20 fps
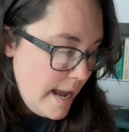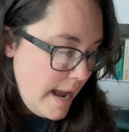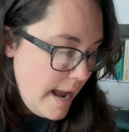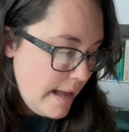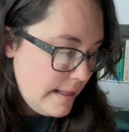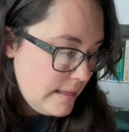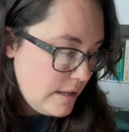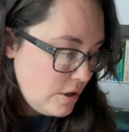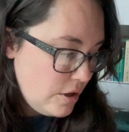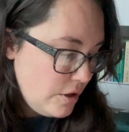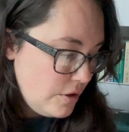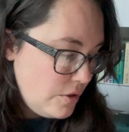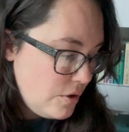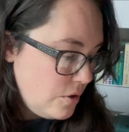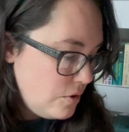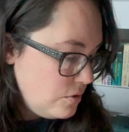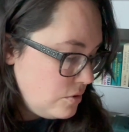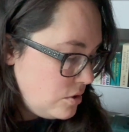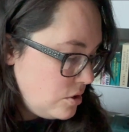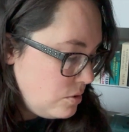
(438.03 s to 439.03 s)
and there are
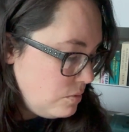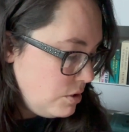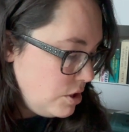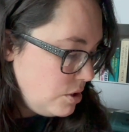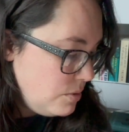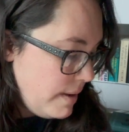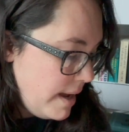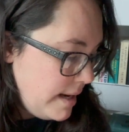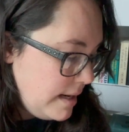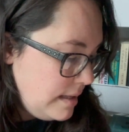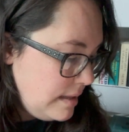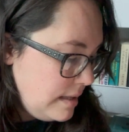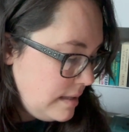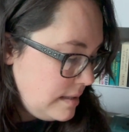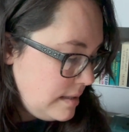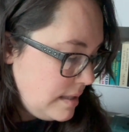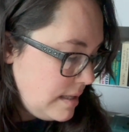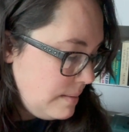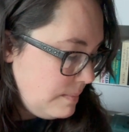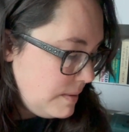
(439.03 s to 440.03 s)
those who would do anything
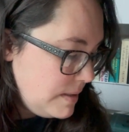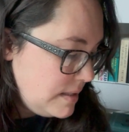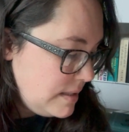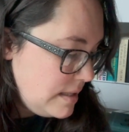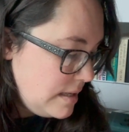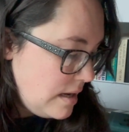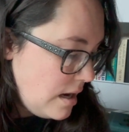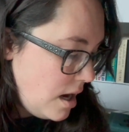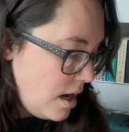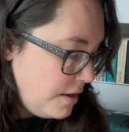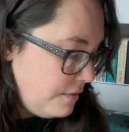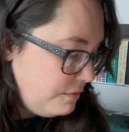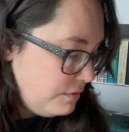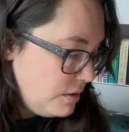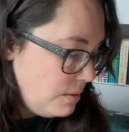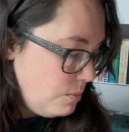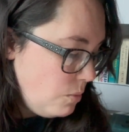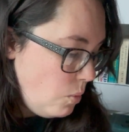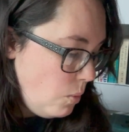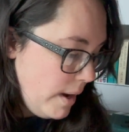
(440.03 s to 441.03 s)
to keep the sea god
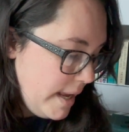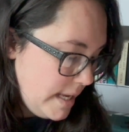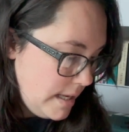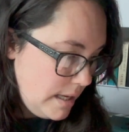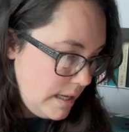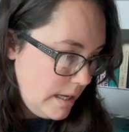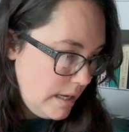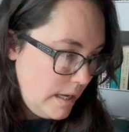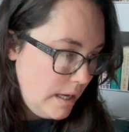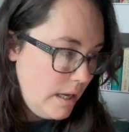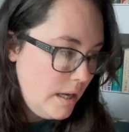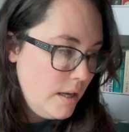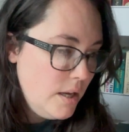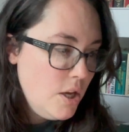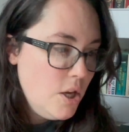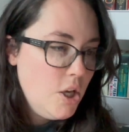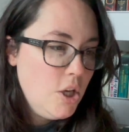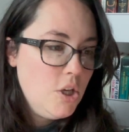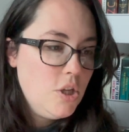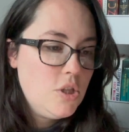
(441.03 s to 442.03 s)
from waking.
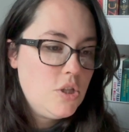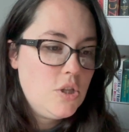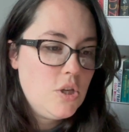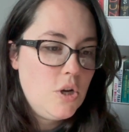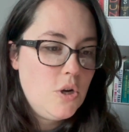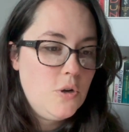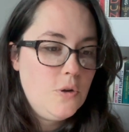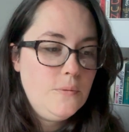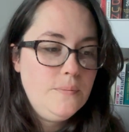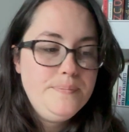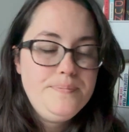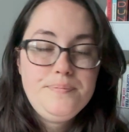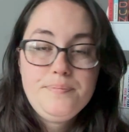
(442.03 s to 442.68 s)
So